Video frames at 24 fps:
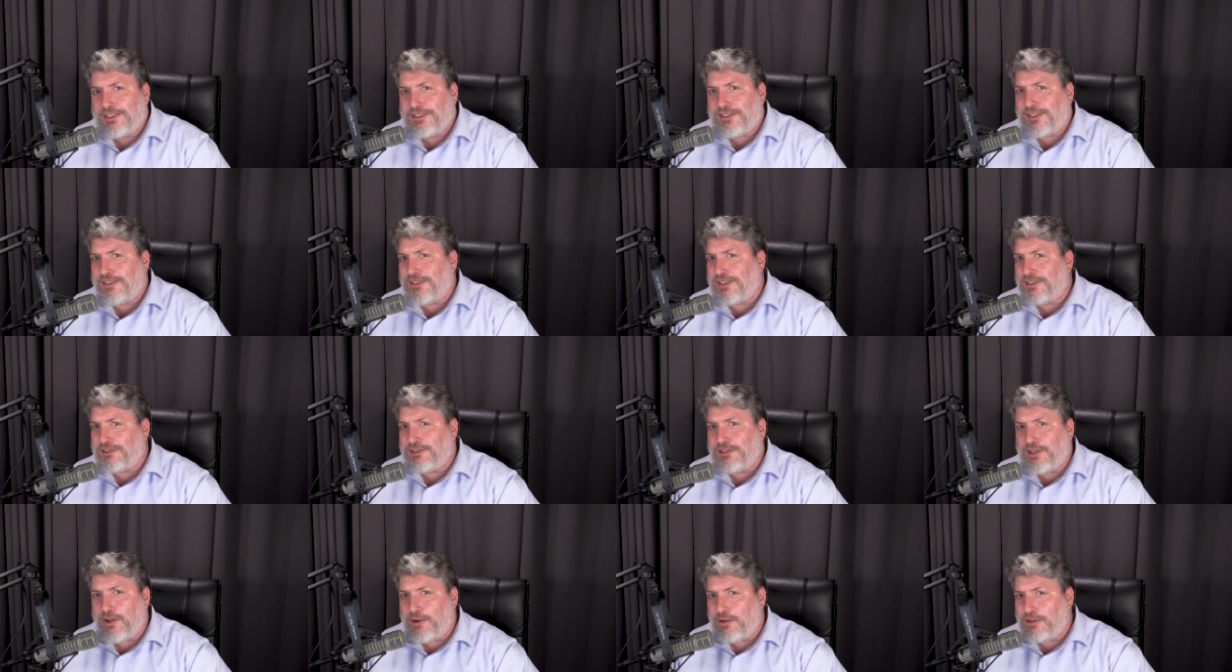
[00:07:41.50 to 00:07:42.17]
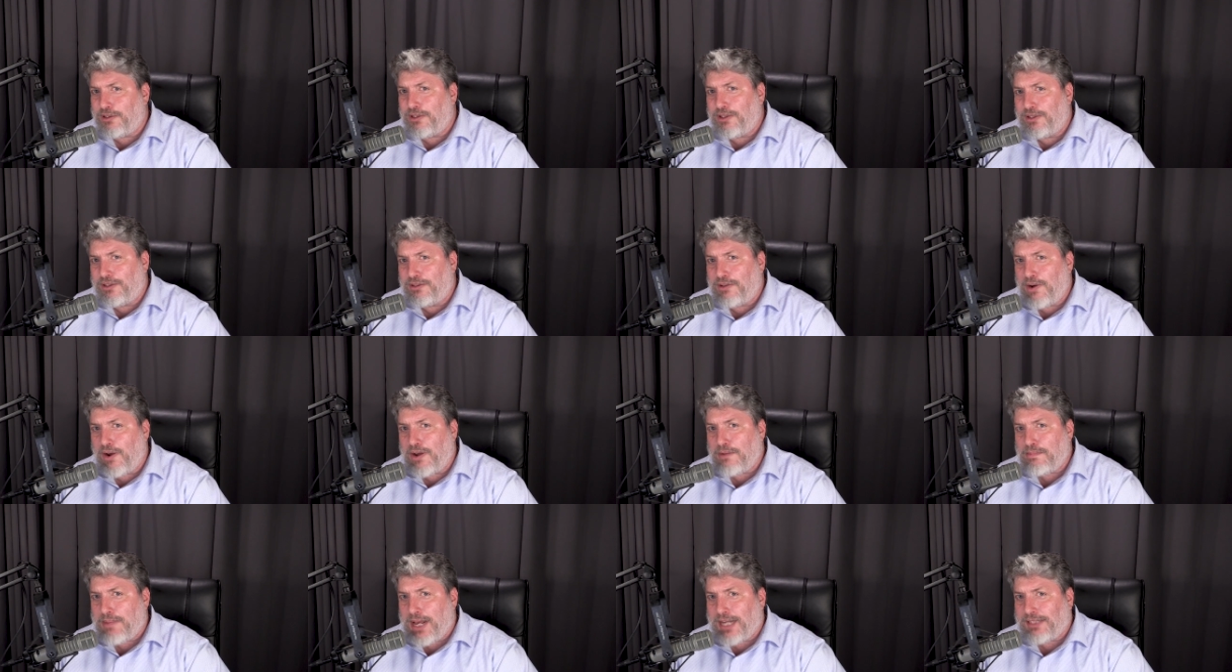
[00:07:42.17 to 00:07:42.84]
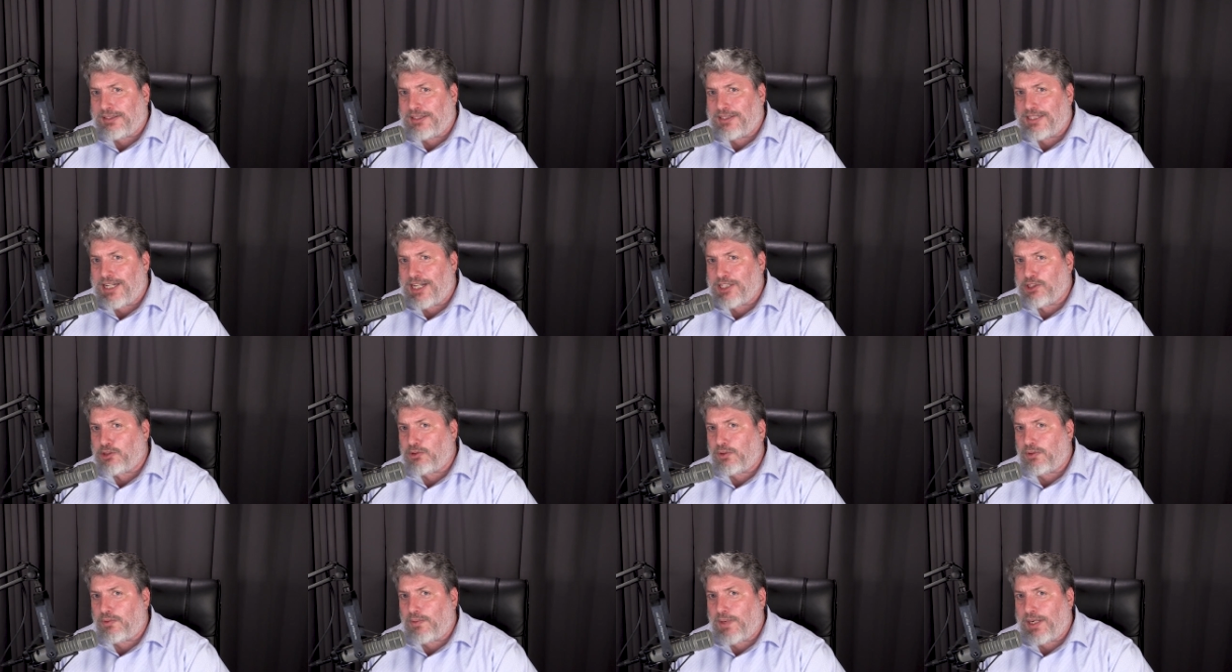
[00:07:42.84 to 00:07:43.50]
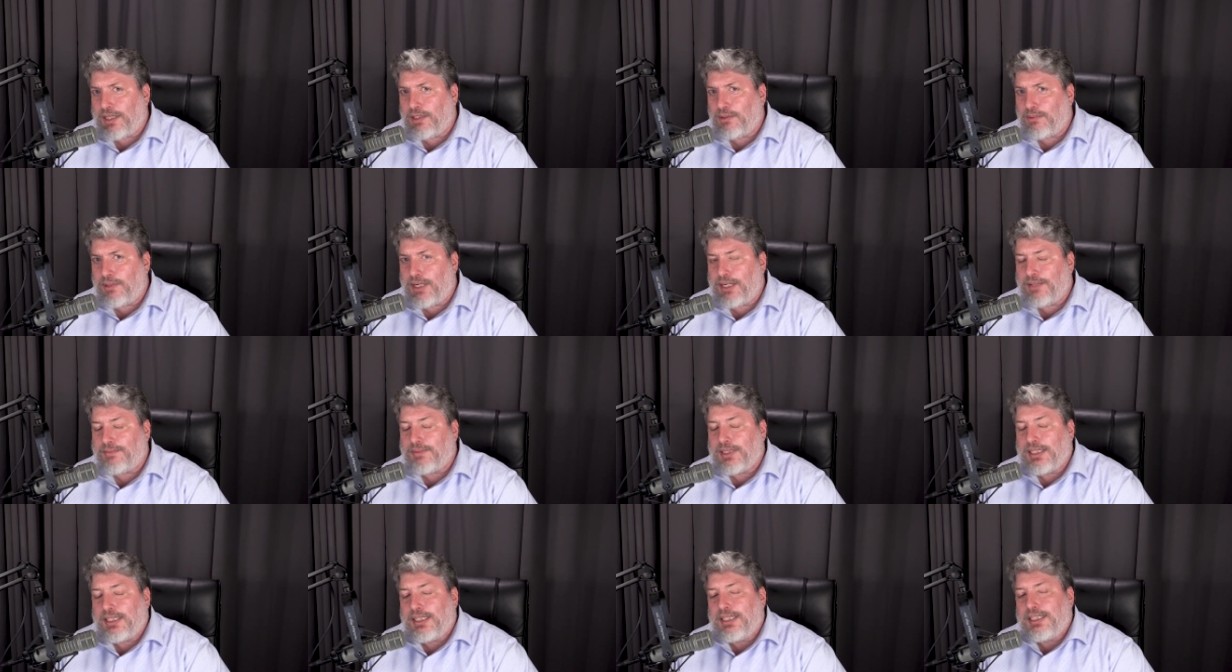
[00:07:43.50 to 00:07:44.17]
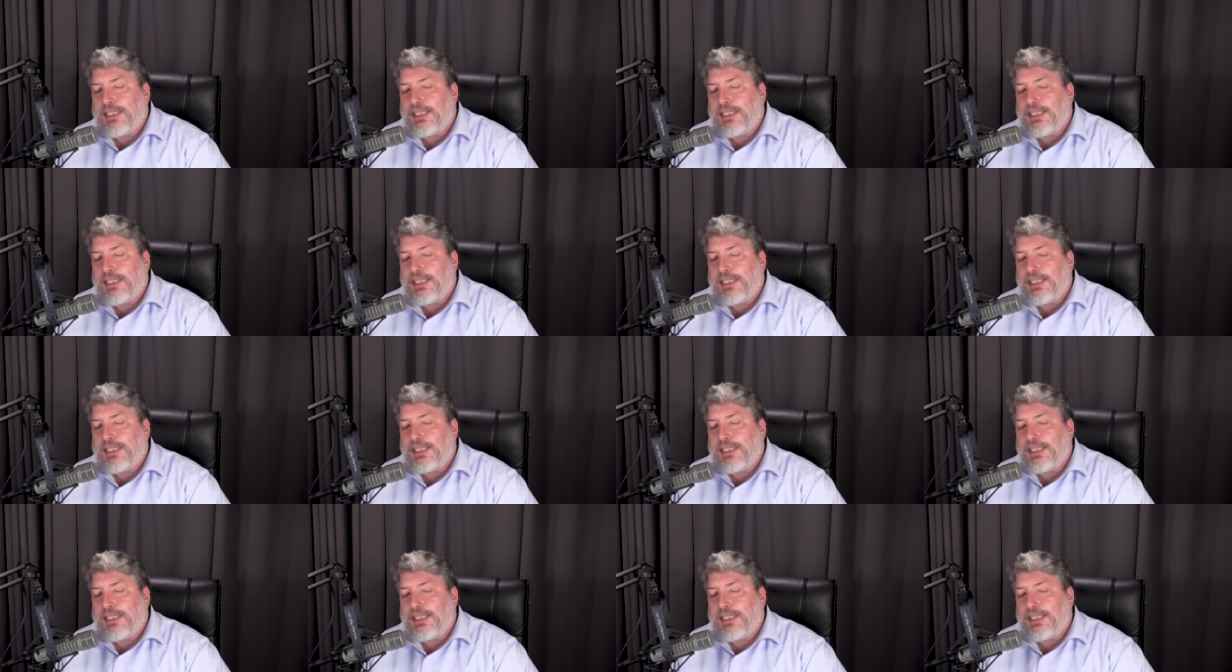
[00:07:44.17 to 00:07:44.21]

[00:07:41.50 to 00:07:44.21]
So there's no going back to Nazareth right away.